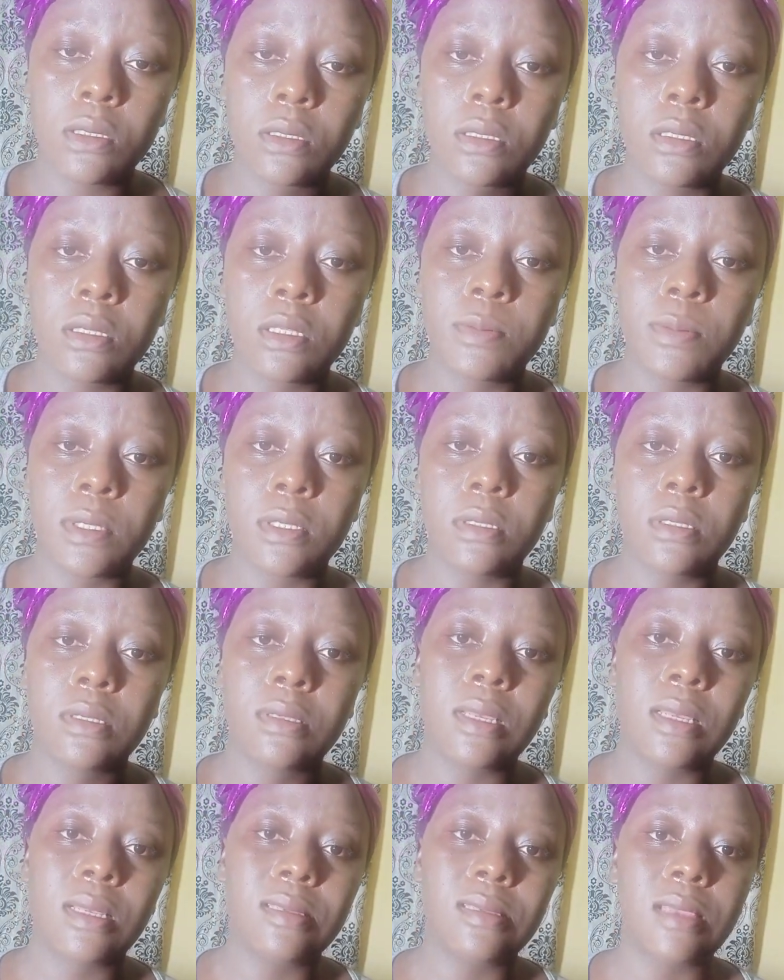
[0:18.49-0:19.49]
this person
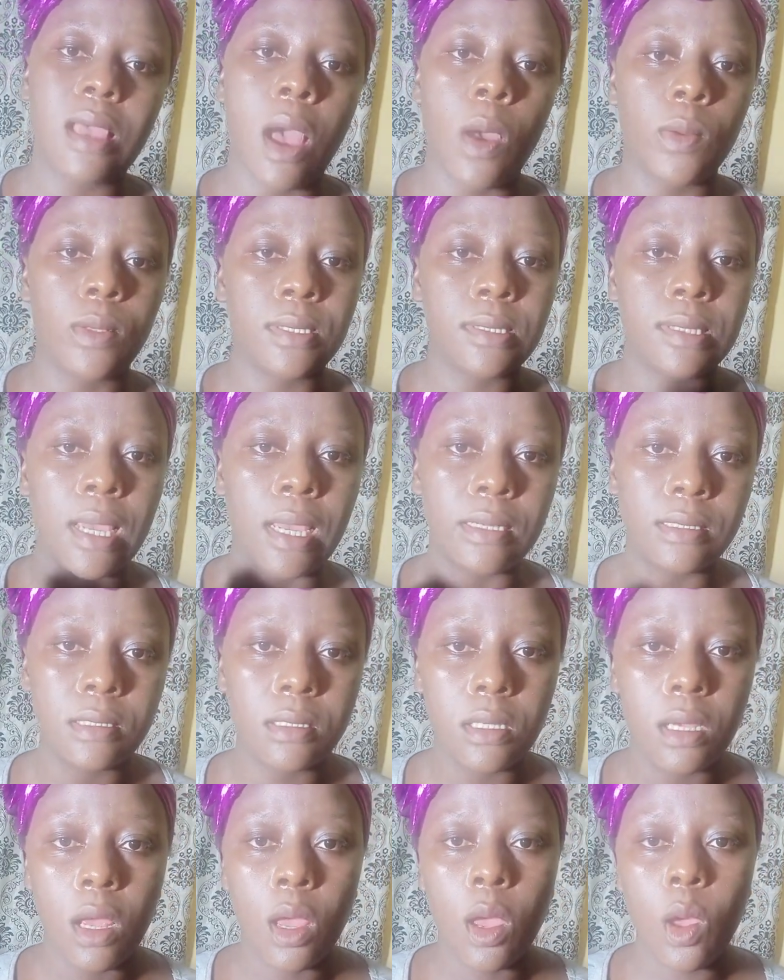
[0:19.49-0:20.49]
stays
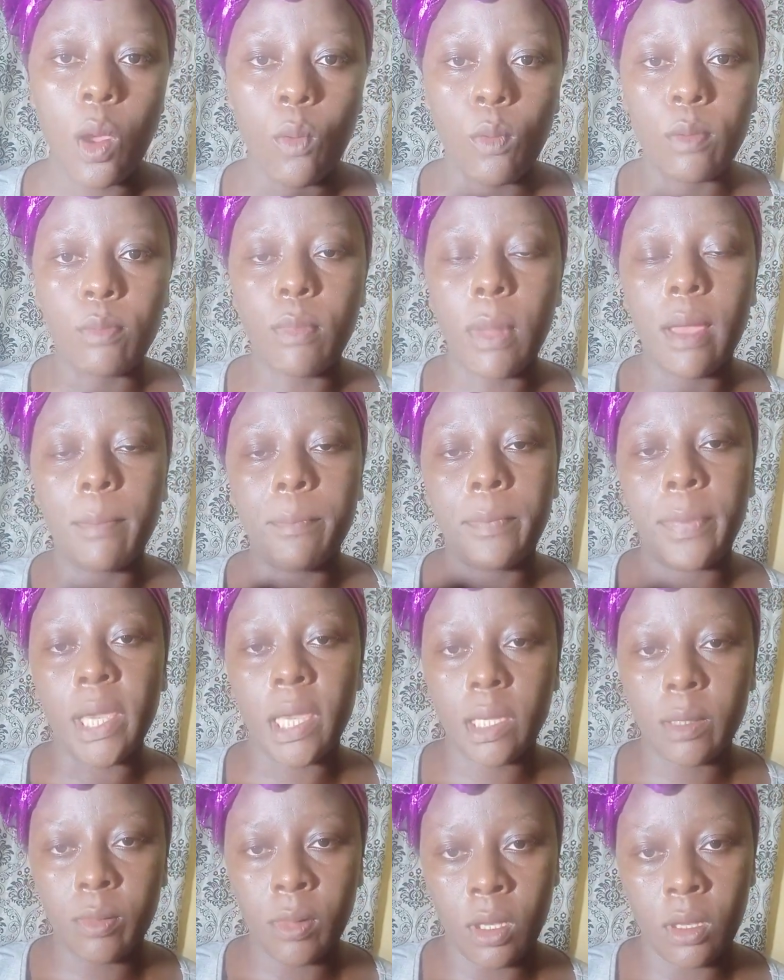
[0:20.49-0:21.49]
outside with my
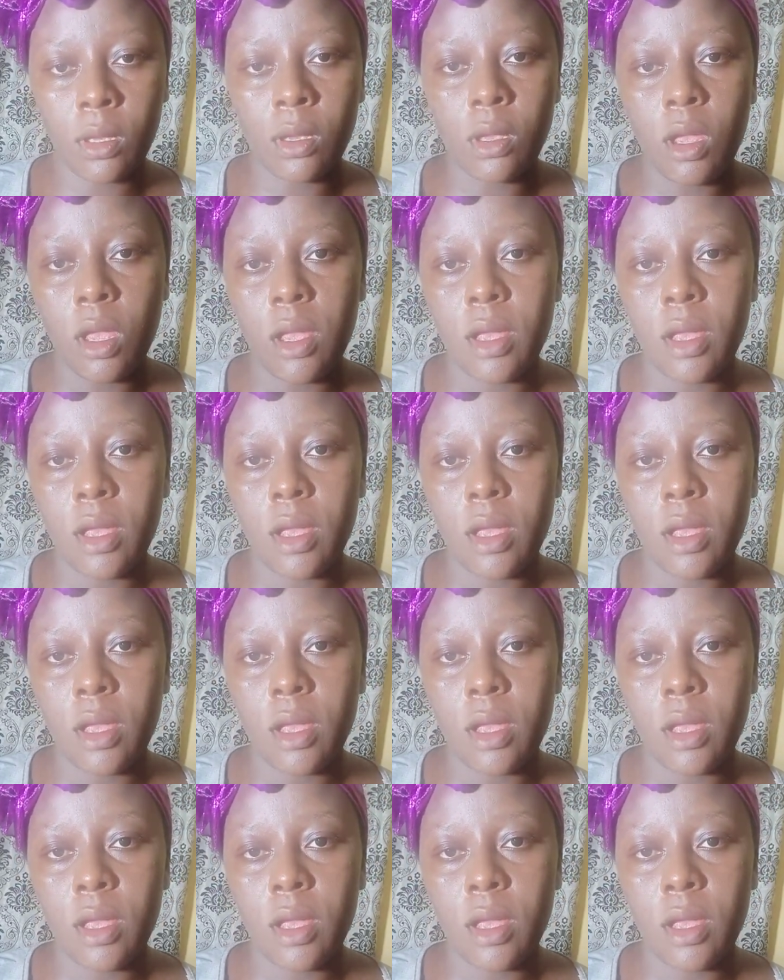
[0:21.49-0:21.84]
baby.